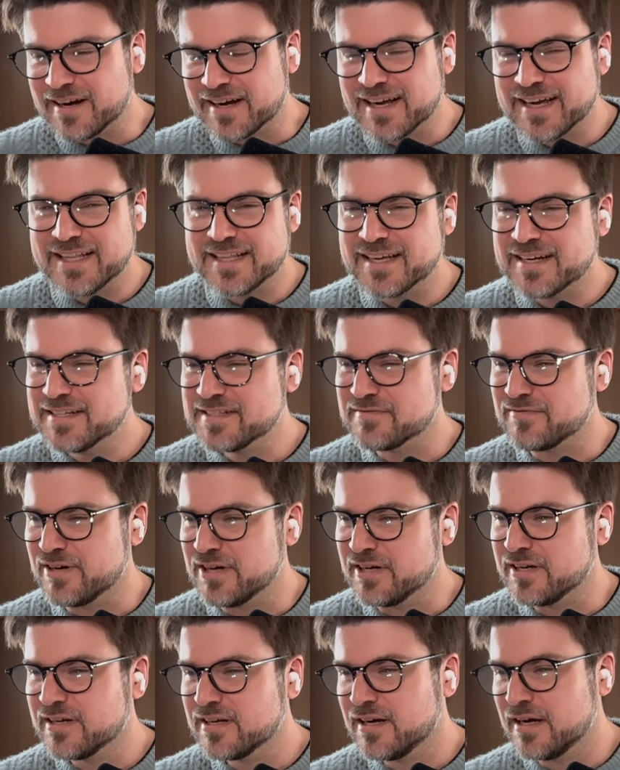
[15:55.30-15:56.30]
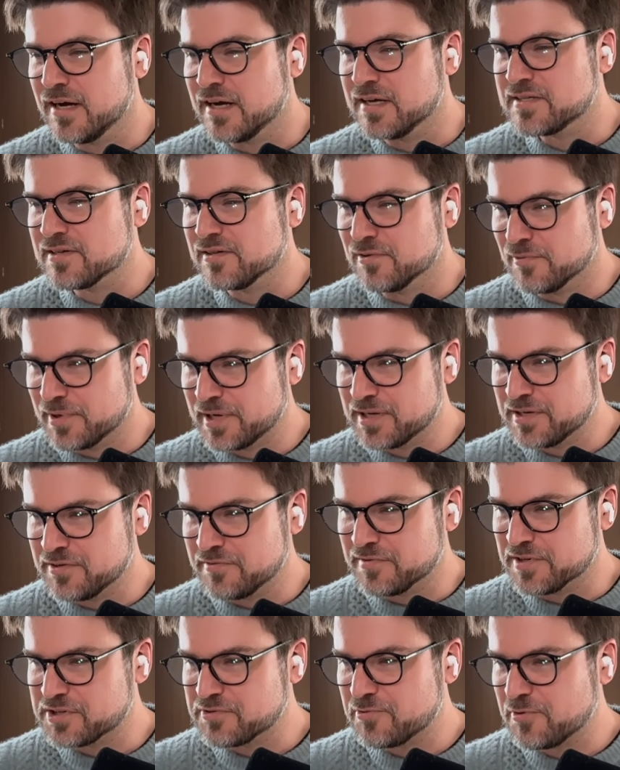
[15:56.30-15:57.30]
Hey, that is fun. So we can do
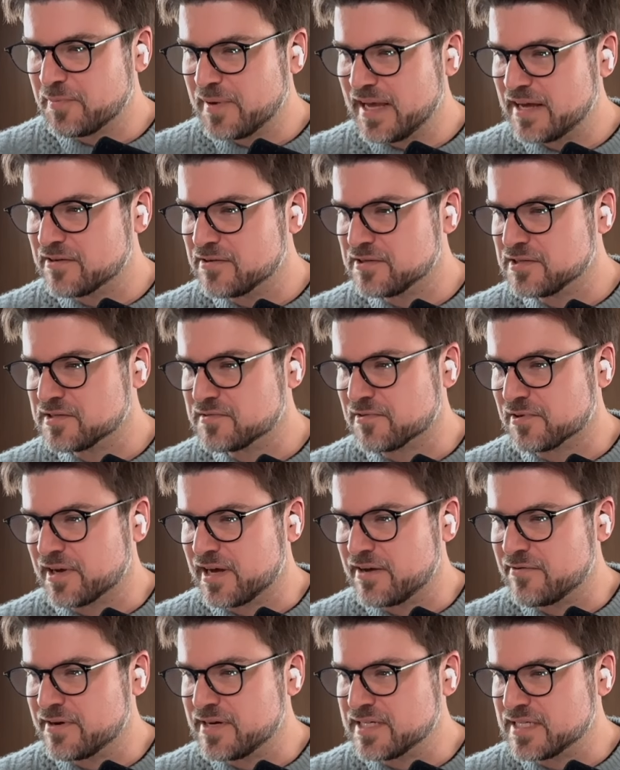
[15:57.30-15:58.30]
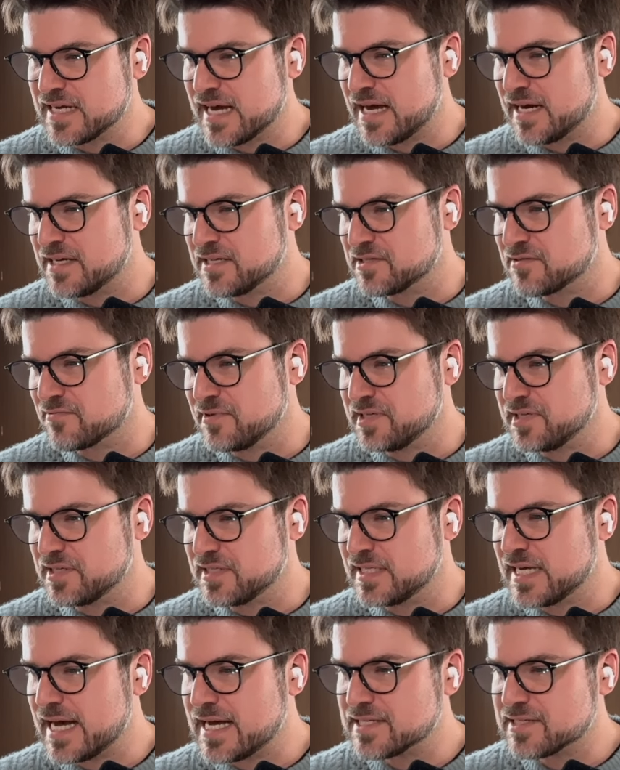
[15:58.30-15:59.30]
visual panels for gateway status,
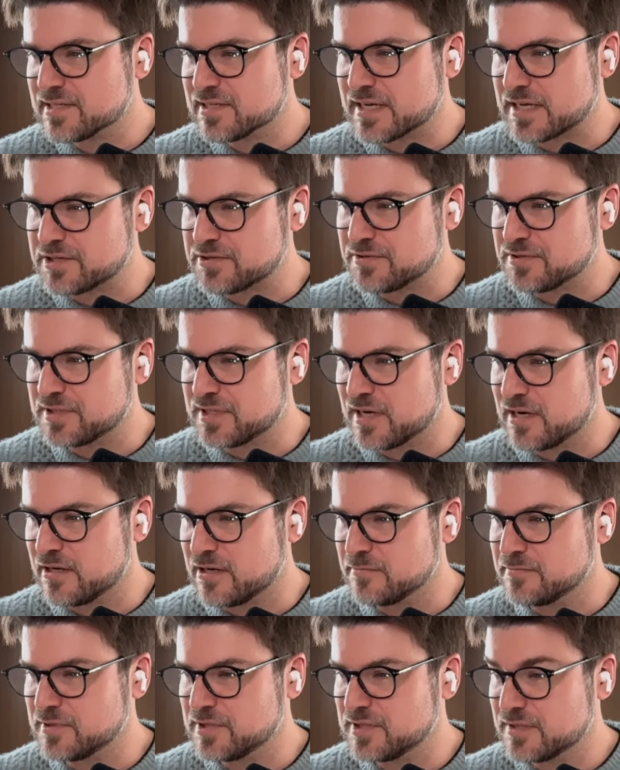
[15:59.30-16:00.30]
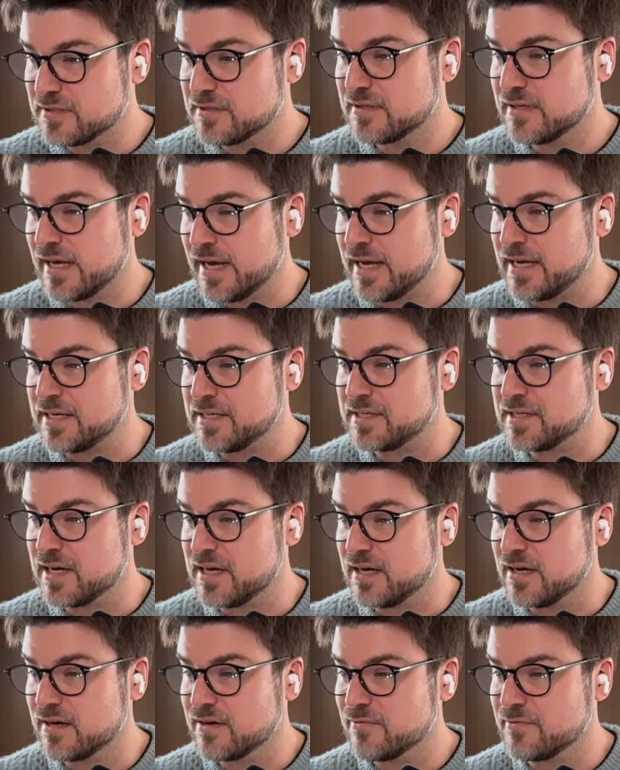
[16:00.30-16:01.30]
recent tasks, scheduled jobs, and
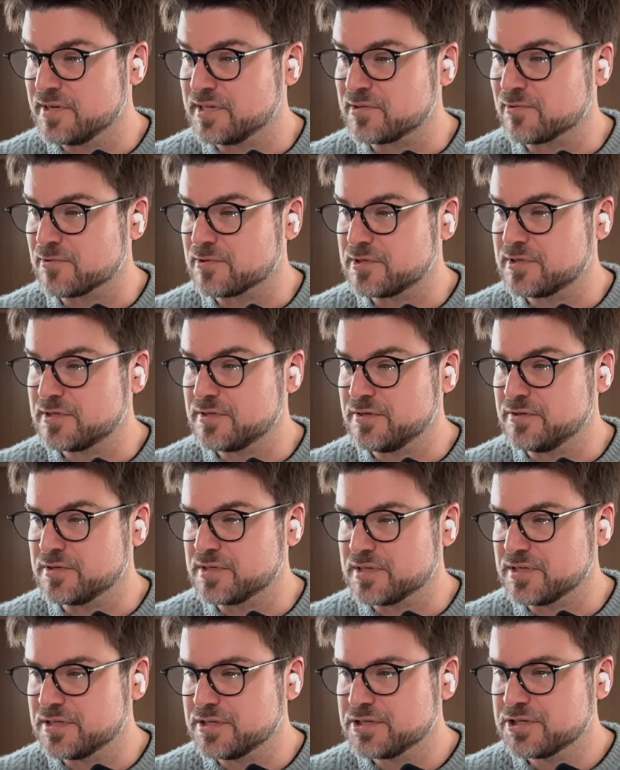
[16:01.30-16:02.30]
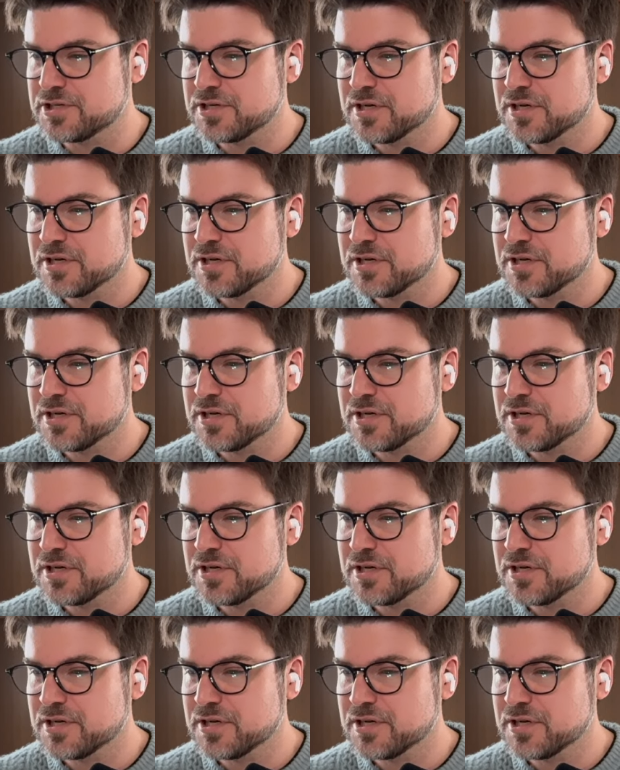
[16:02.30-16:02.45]
resource usage.